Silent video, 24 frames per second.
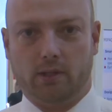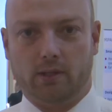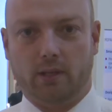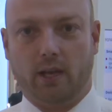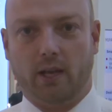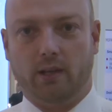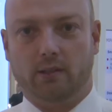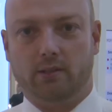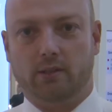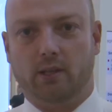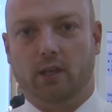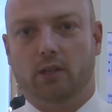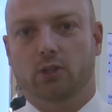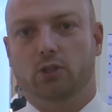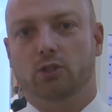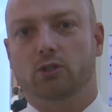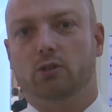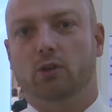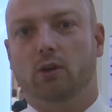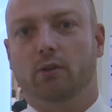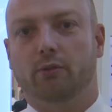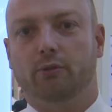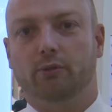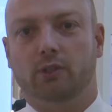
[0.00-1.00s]

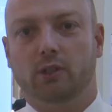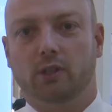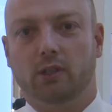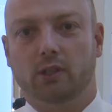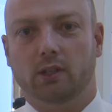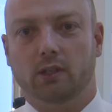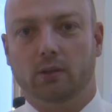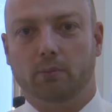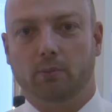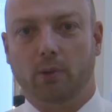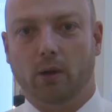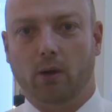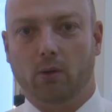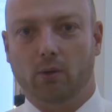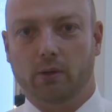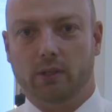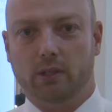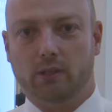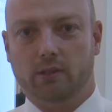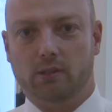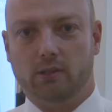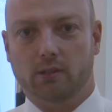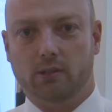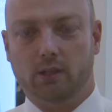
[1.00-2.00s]
extension of the power
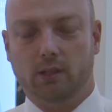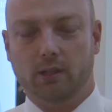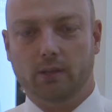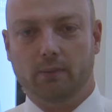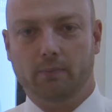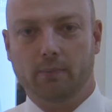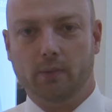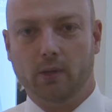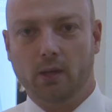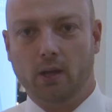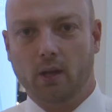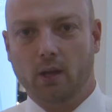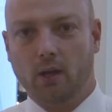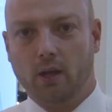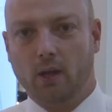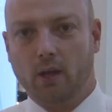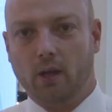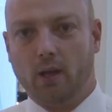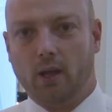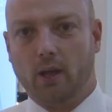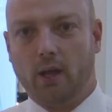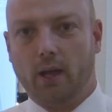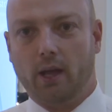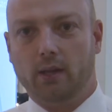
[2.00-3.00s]
density.
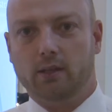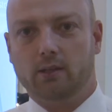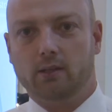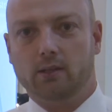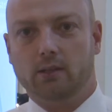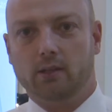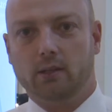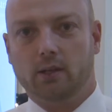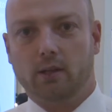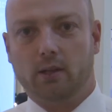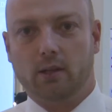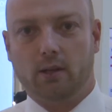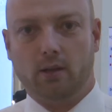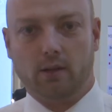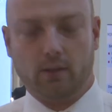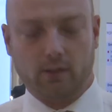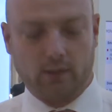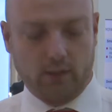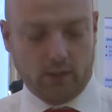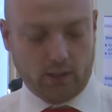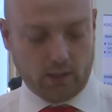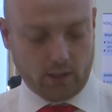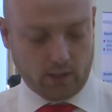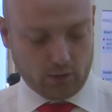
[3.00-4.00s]
And
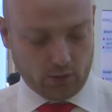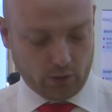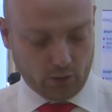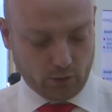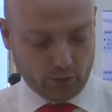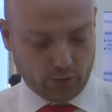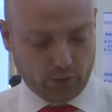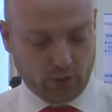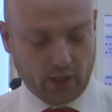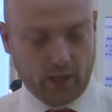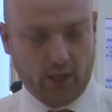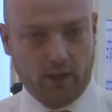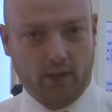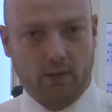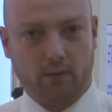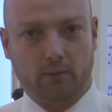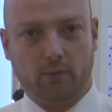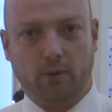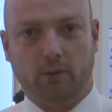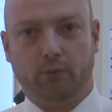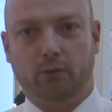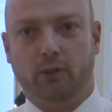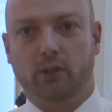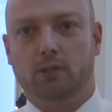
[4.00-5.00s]
the new thing
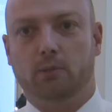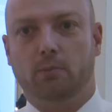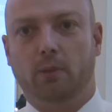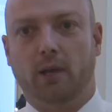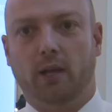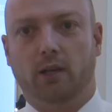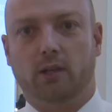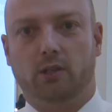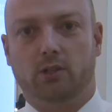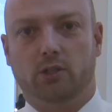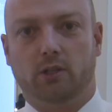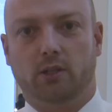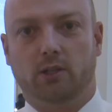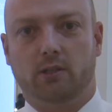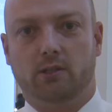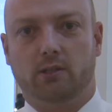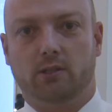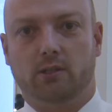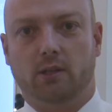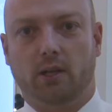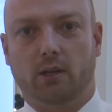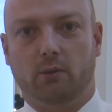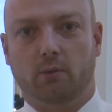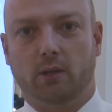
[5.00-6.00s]
with this package
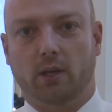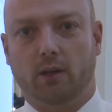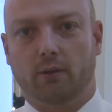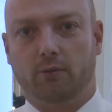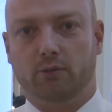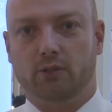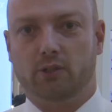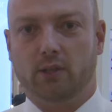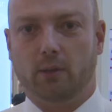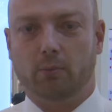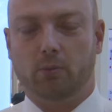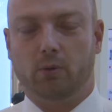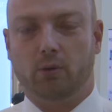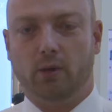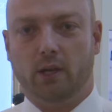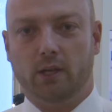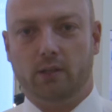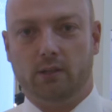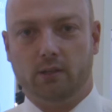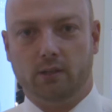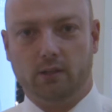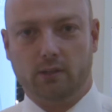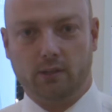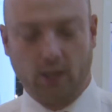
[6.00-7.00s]
is that we have
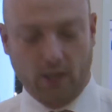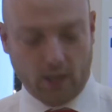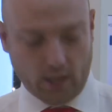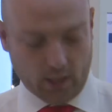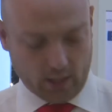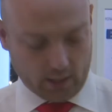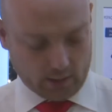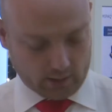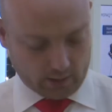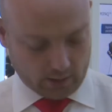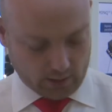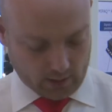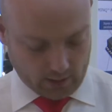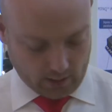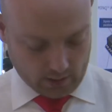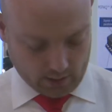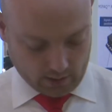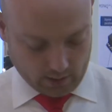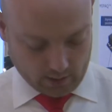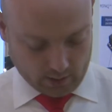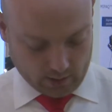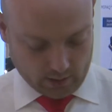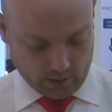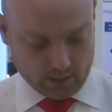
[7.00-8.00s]
separated the
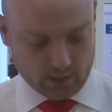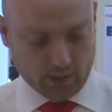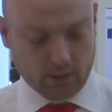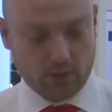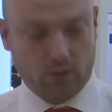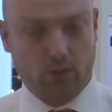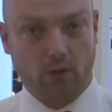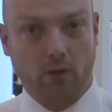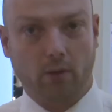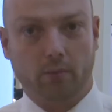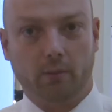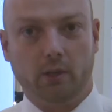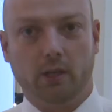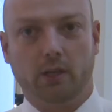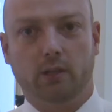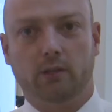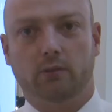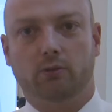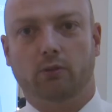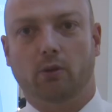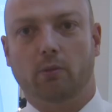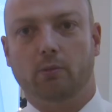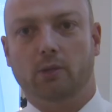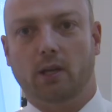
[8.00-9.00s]
DC
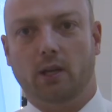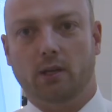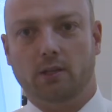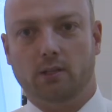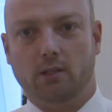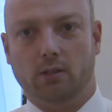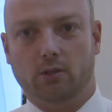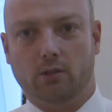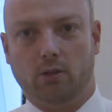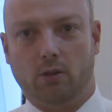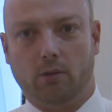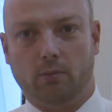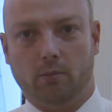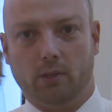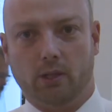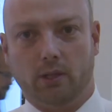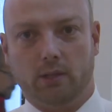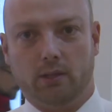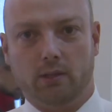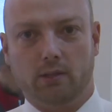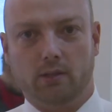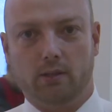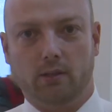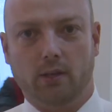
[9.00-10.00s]
terminals from the AC
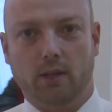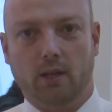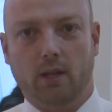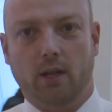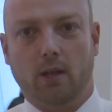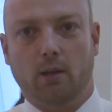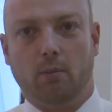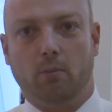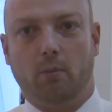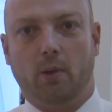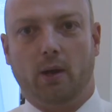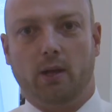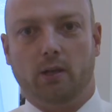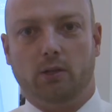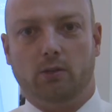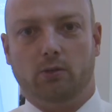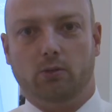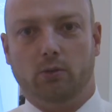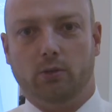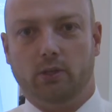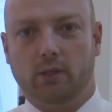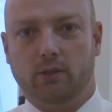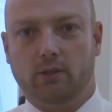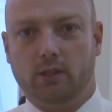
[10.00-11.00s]
terminals. By
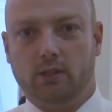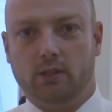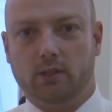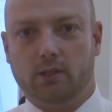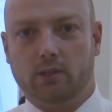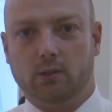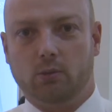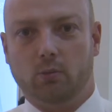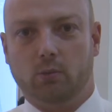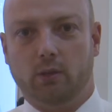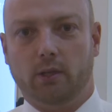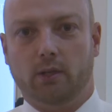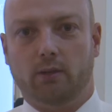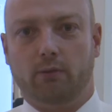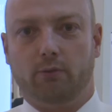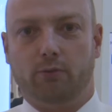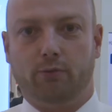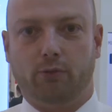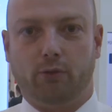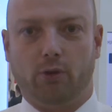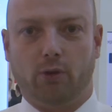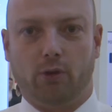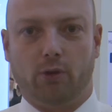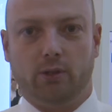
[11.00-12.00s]
doing this, we
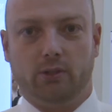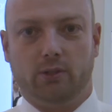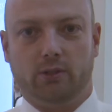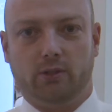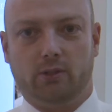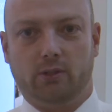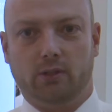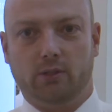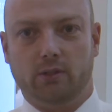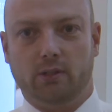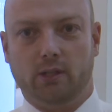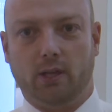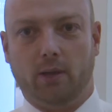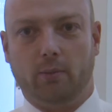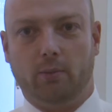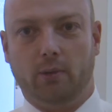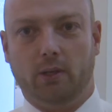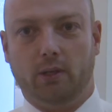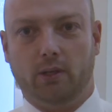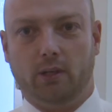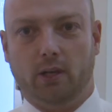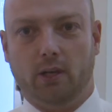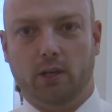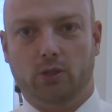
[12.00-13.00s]
force the
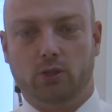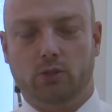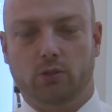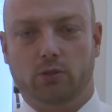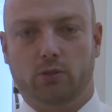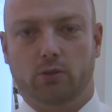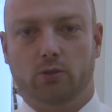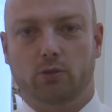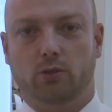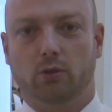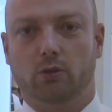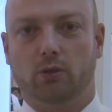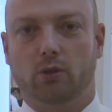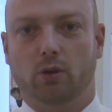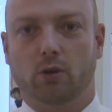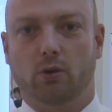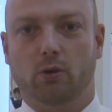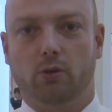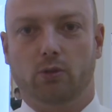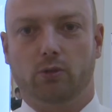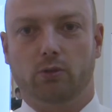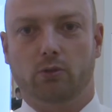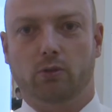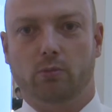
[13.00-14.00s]
application to
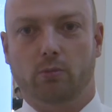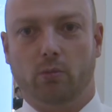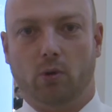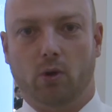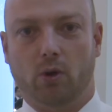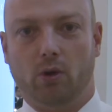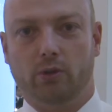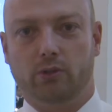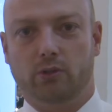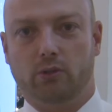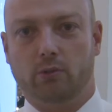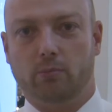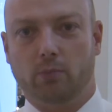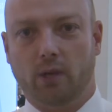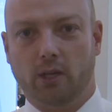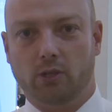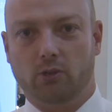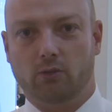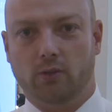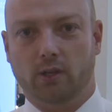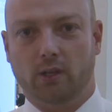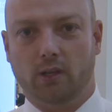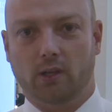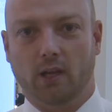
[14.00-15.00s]
go to a more
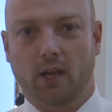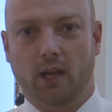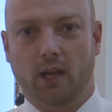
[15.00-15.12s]
symmetric